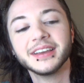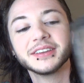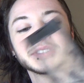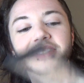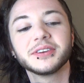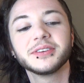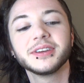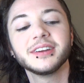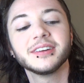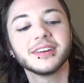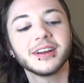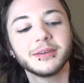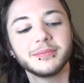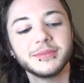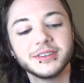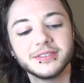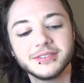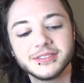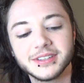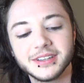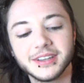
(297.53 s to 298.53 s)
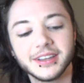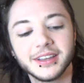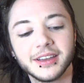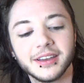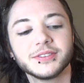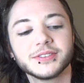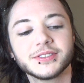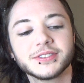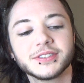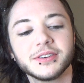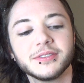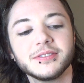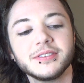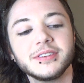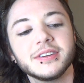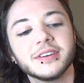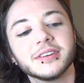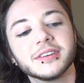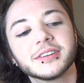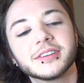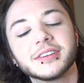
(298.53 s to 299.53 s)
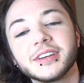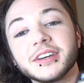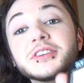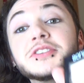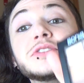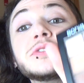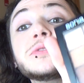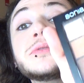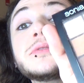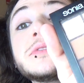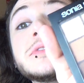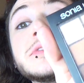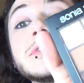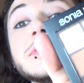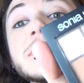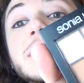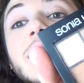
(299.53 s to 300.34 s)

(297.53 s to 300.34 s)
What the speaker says: So here I'm using Sonia Kashuk.